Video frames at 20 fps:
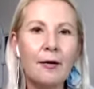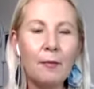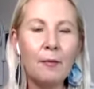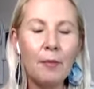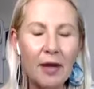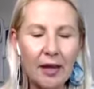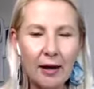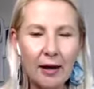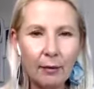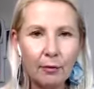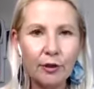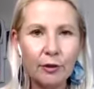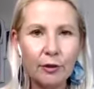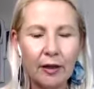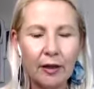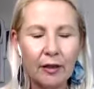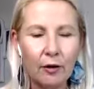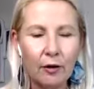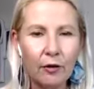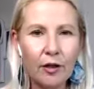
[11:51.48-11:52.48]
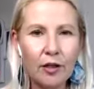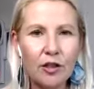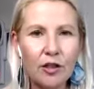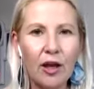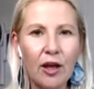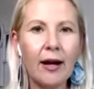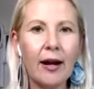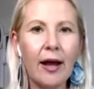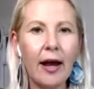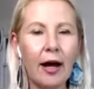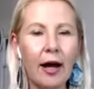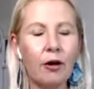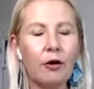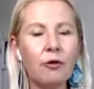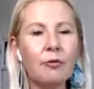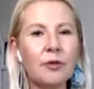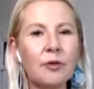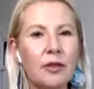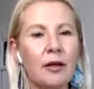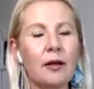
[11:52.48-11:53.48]
being able to acknowledge that
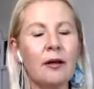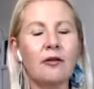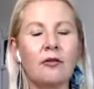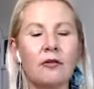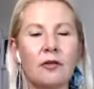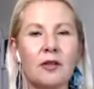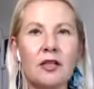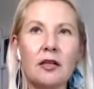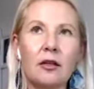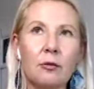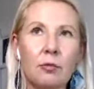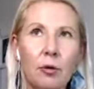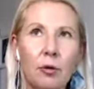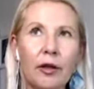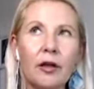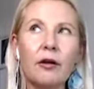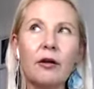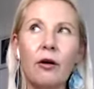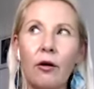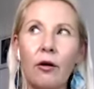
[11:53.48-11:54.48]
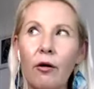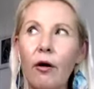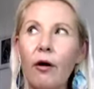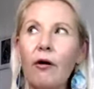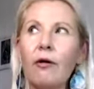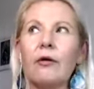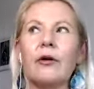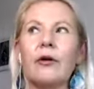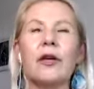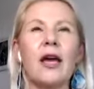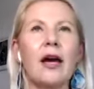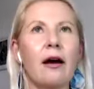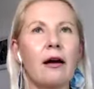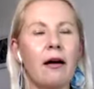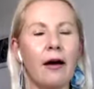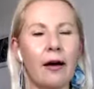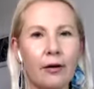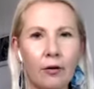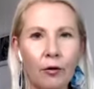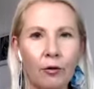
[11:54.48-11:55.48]
helps the rest of the body to go, oh yeah,
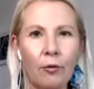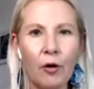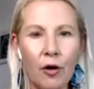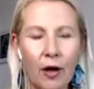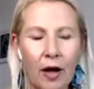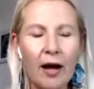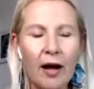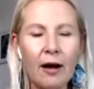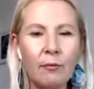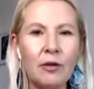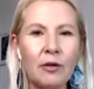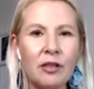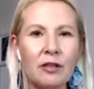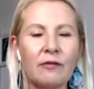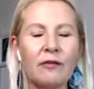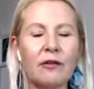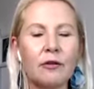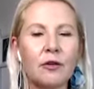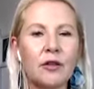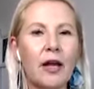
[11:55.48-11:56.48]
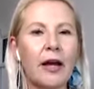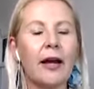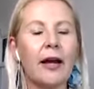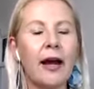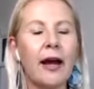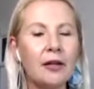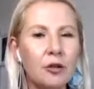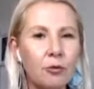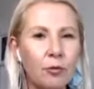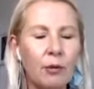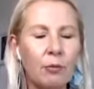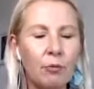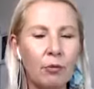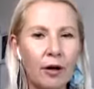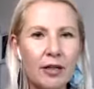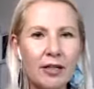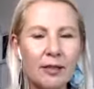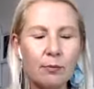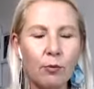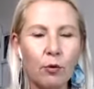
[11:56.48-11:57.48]
I know what calmness feels like, and to
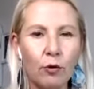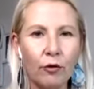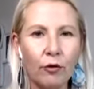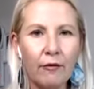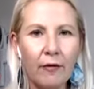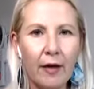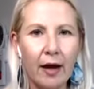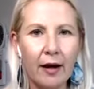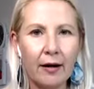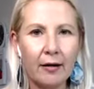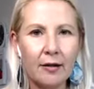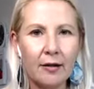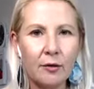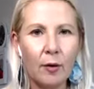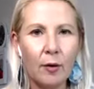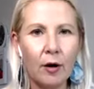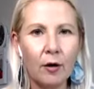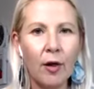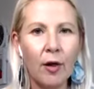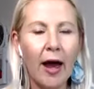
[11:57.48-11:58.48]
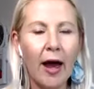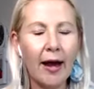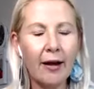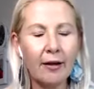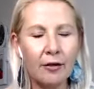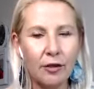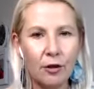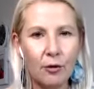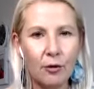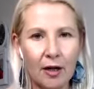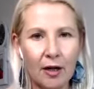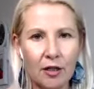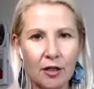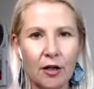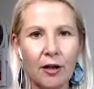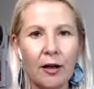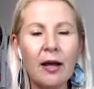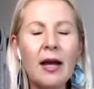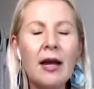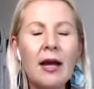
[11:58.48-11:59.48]
embrace more of that as well as you
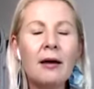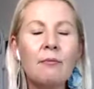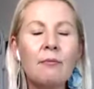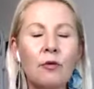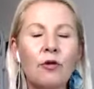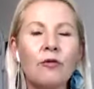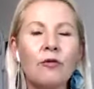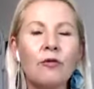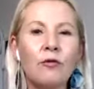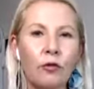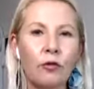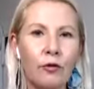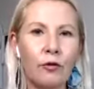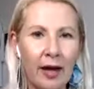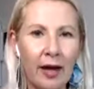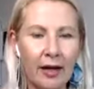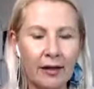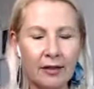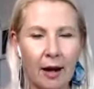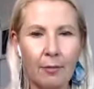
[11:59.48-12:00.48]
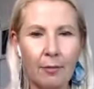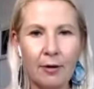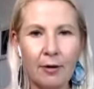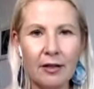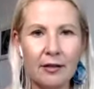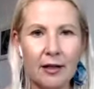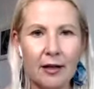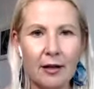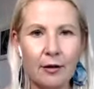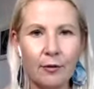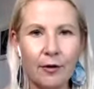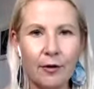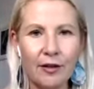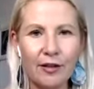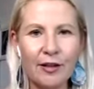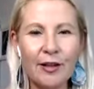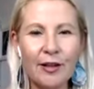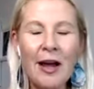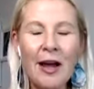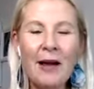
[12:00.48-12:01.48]
actually move through that tapping
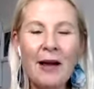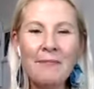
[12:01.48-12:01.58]
sequence.